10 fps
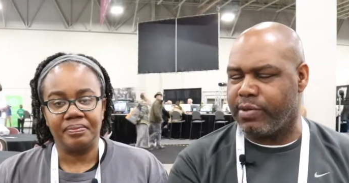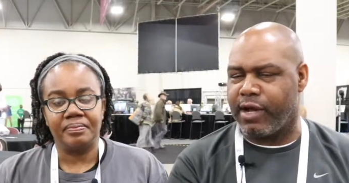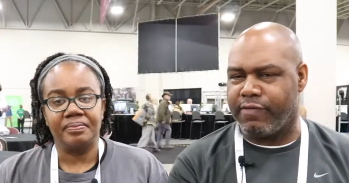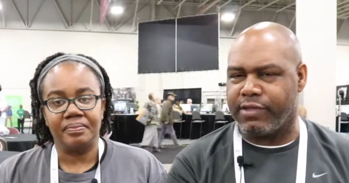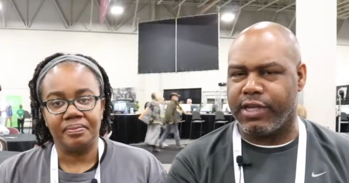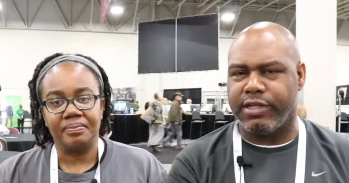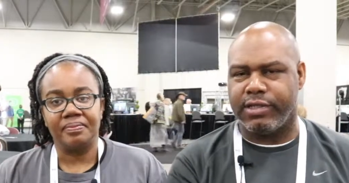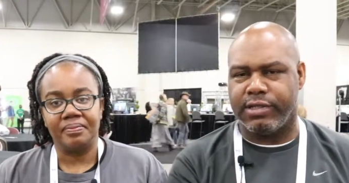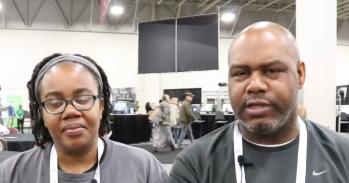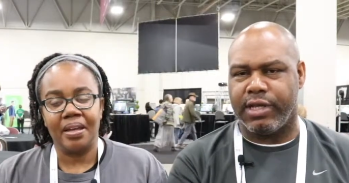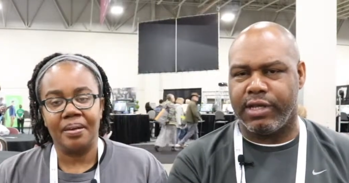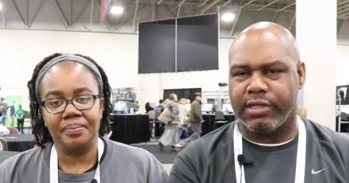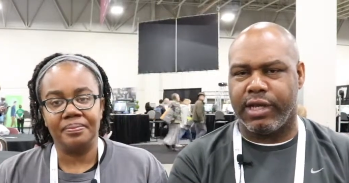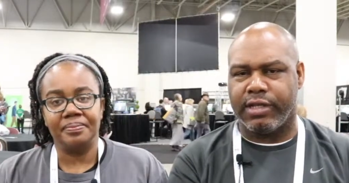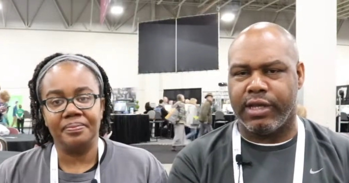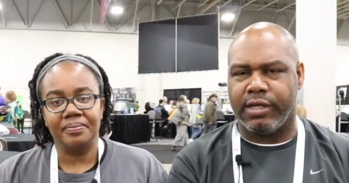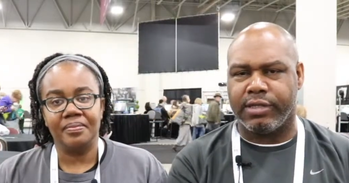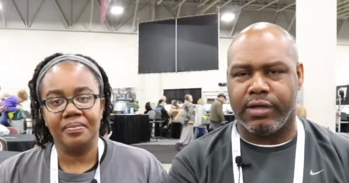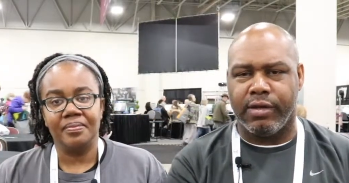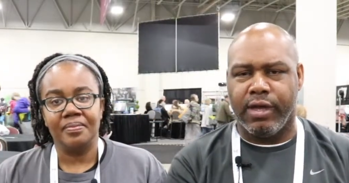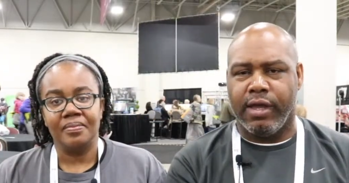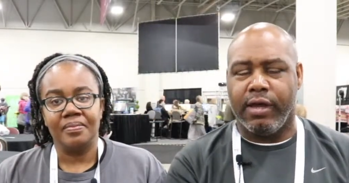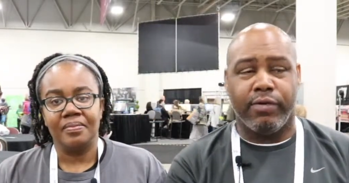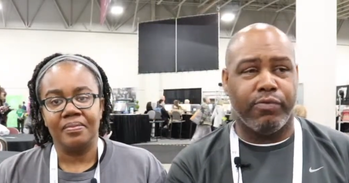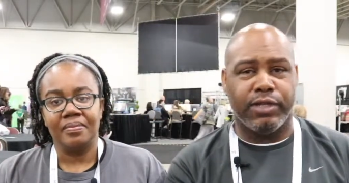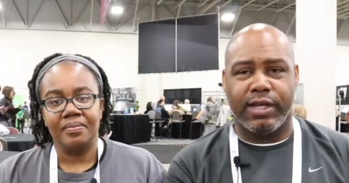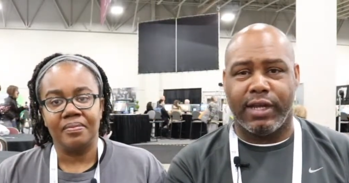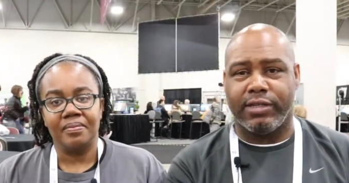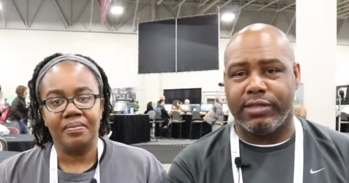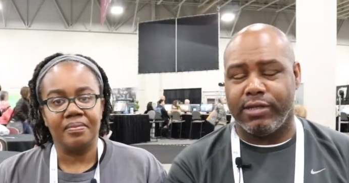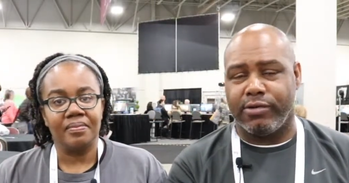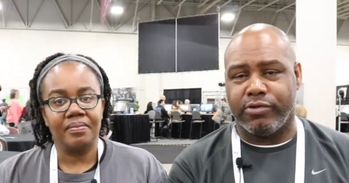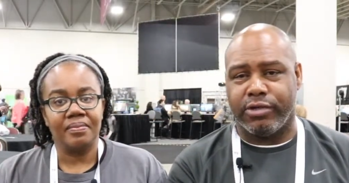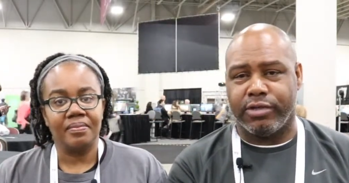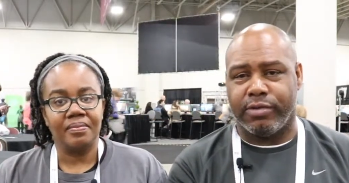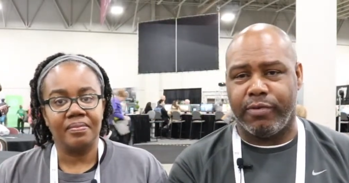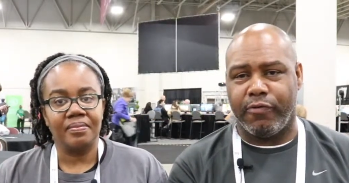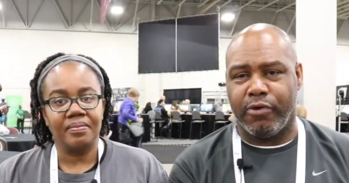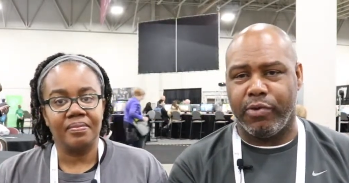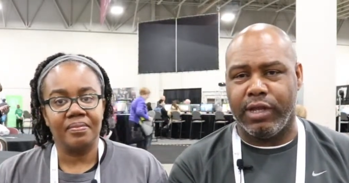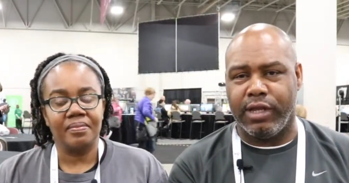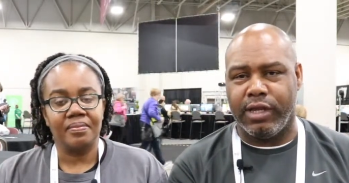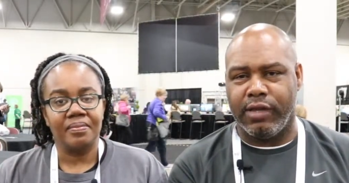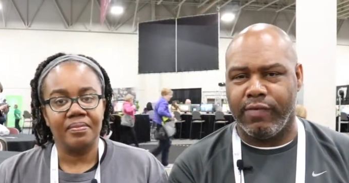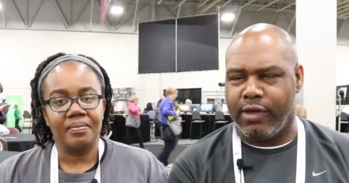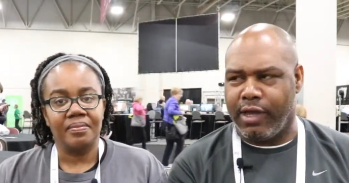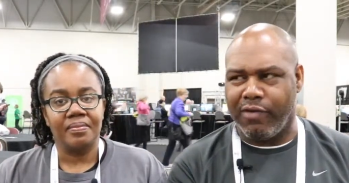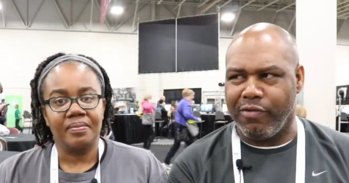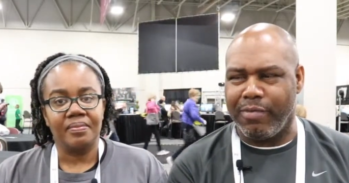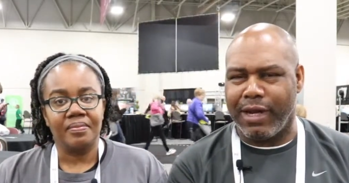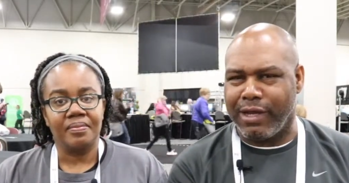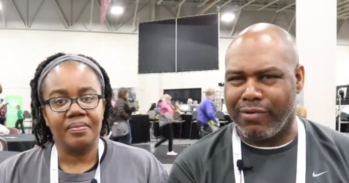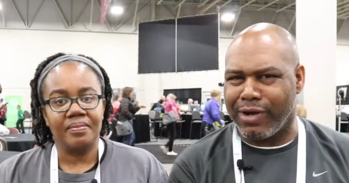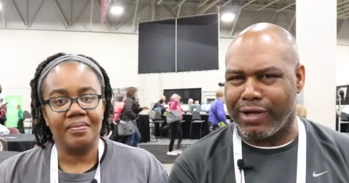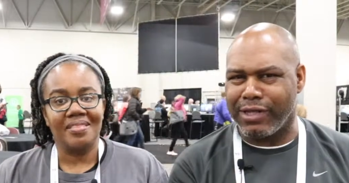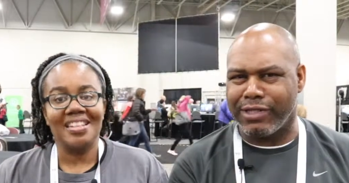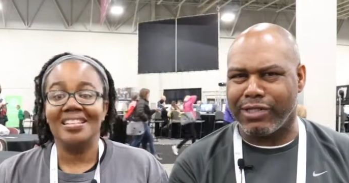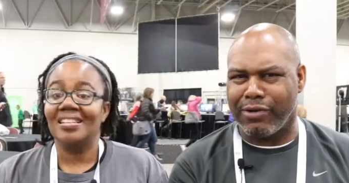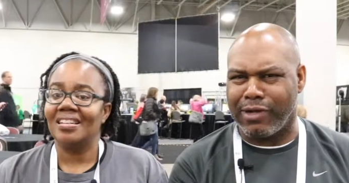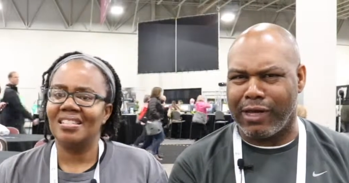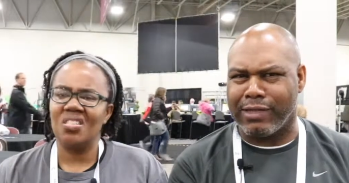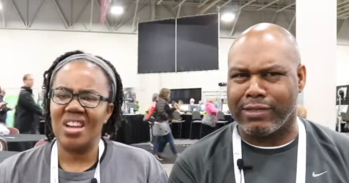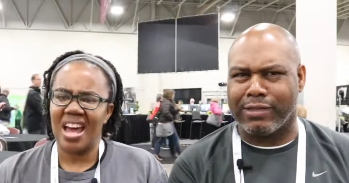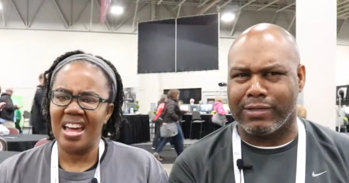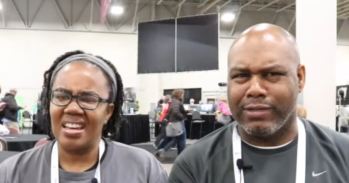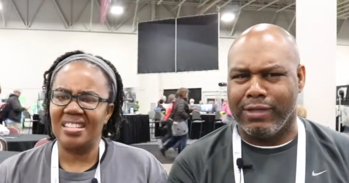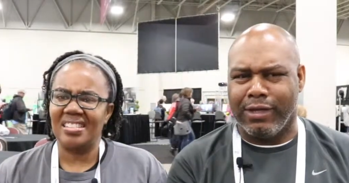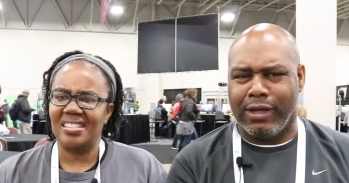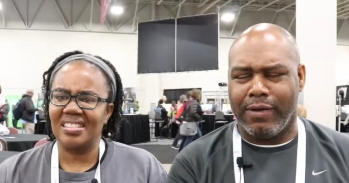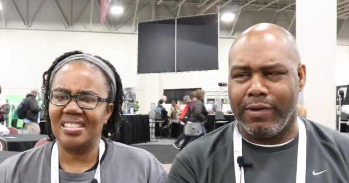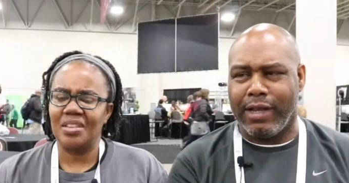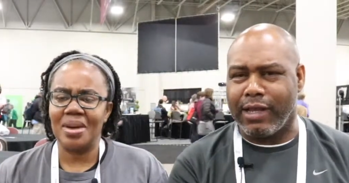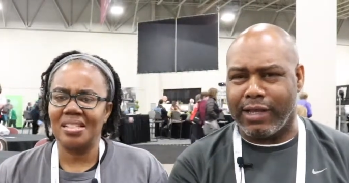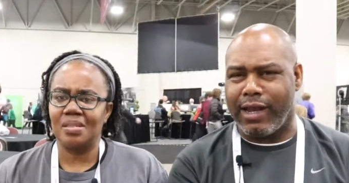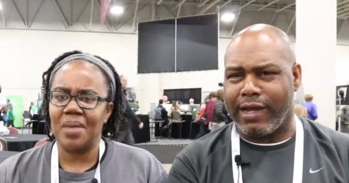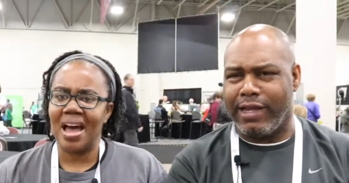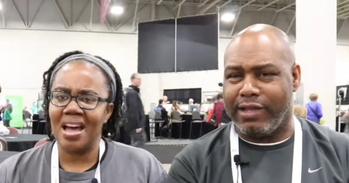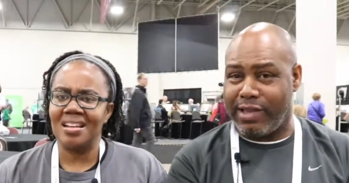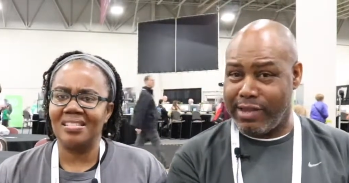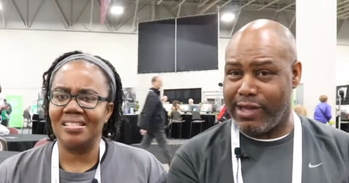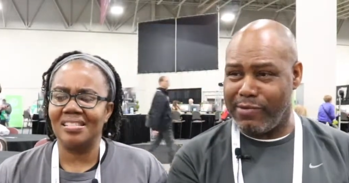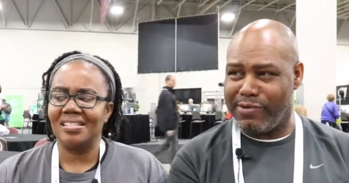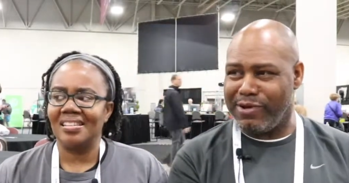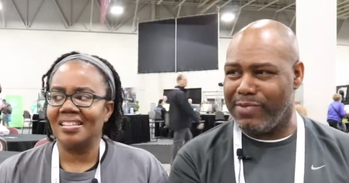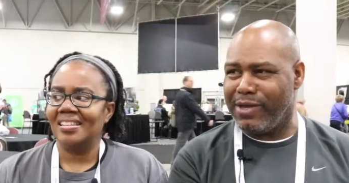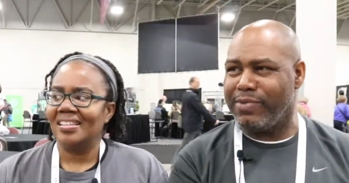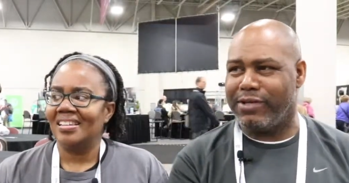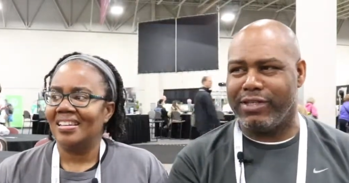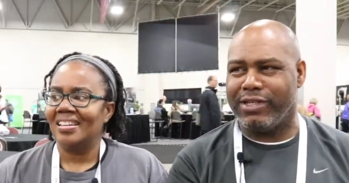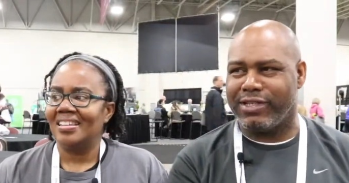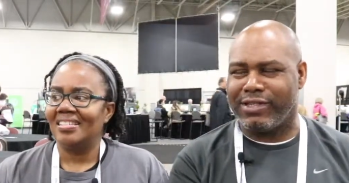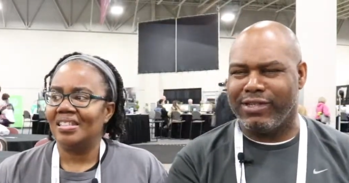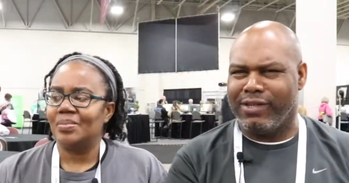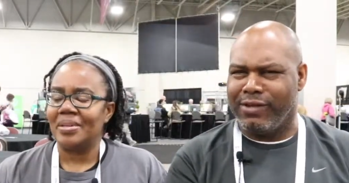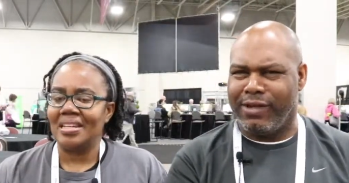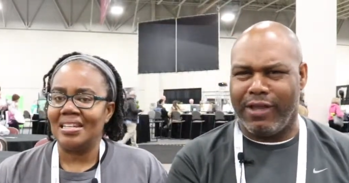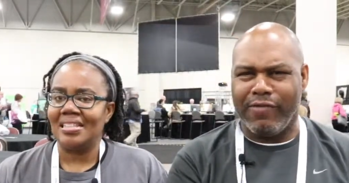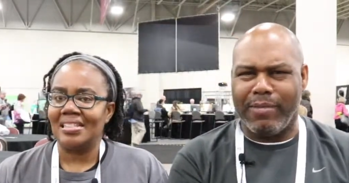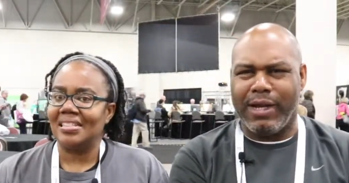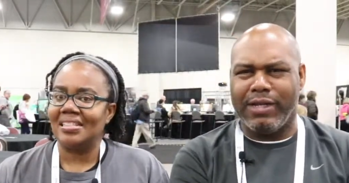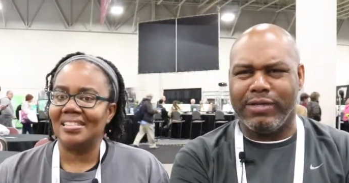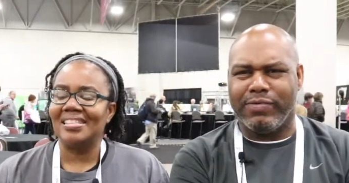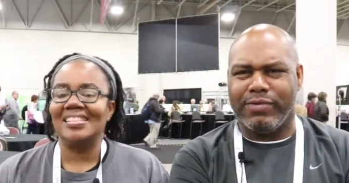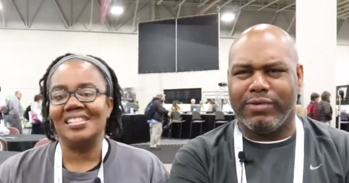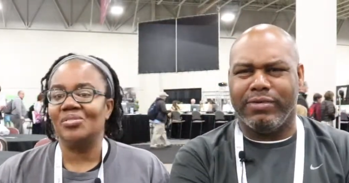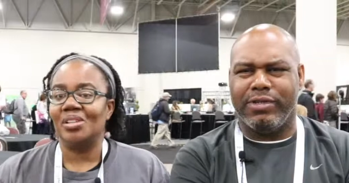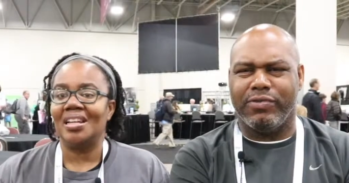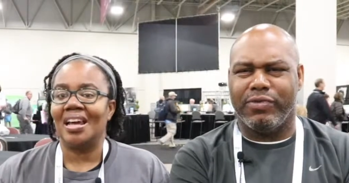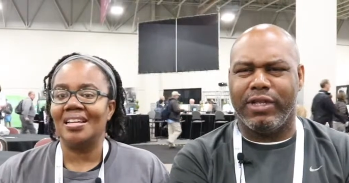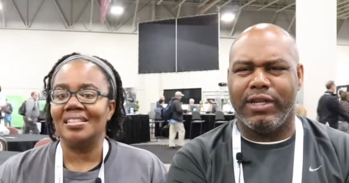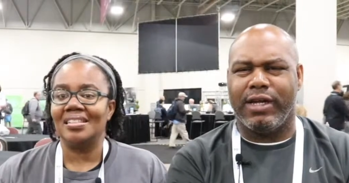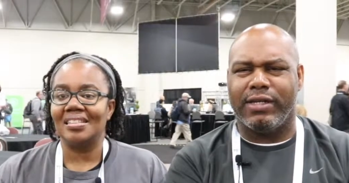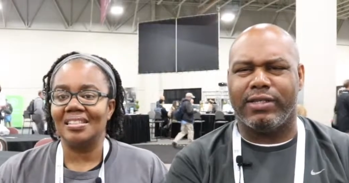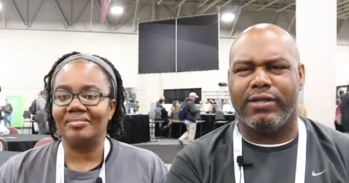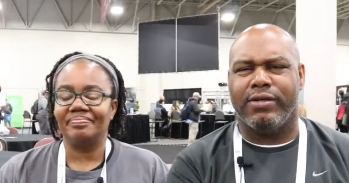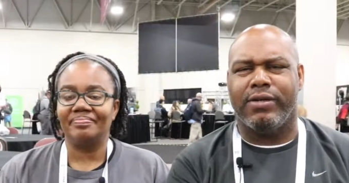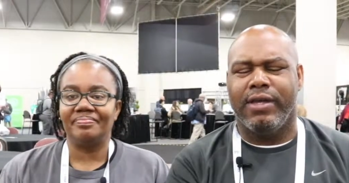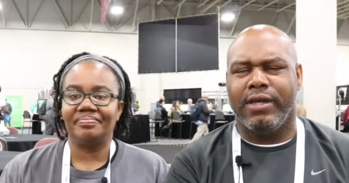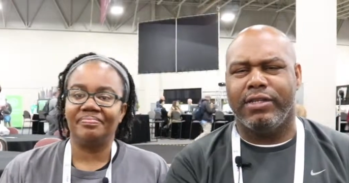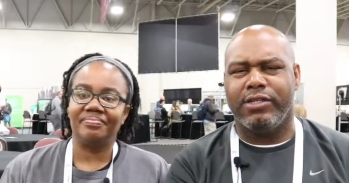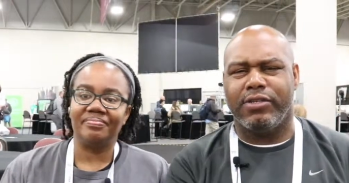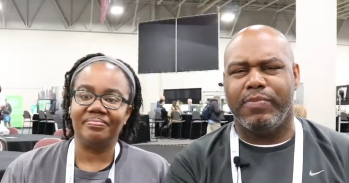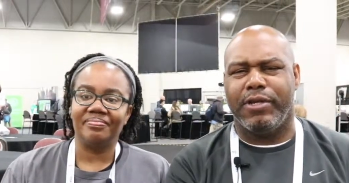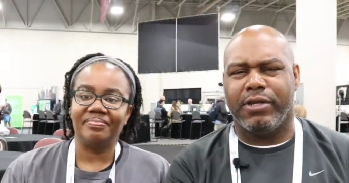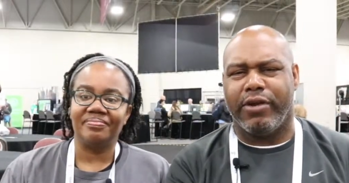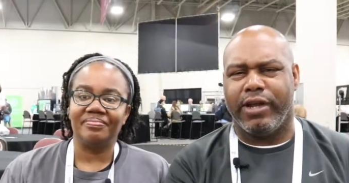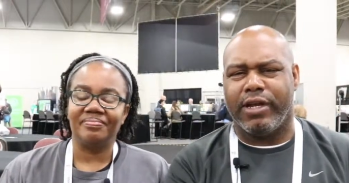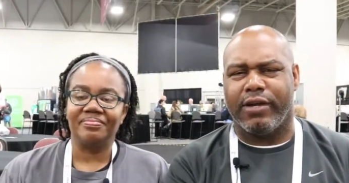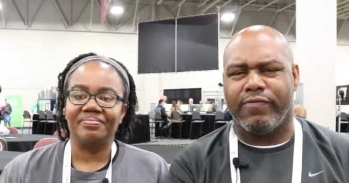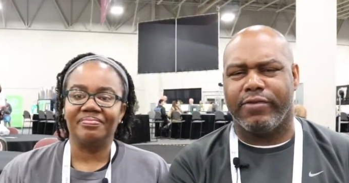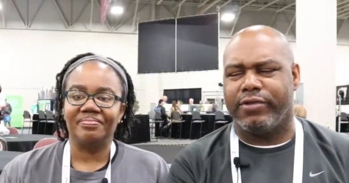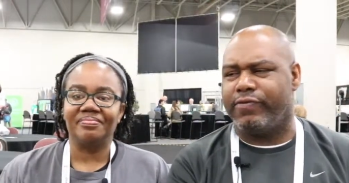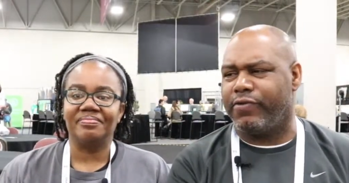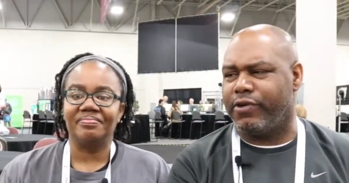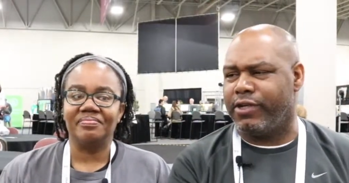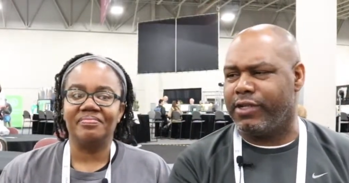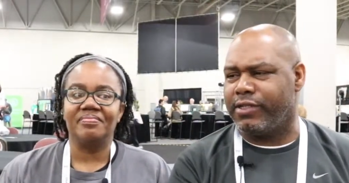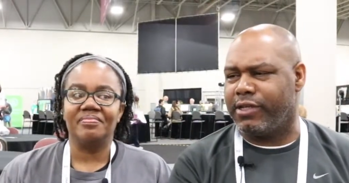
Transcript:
Speaker 1: up conversations and things like that. So, and one thing I just told Trisha before we leave, everybody around here is so nice. So nice. Uh, not that smiles. I didn't think they would be, but just Speaks. everybody's re- really just nice. really nice. So it's just been a great conference for us,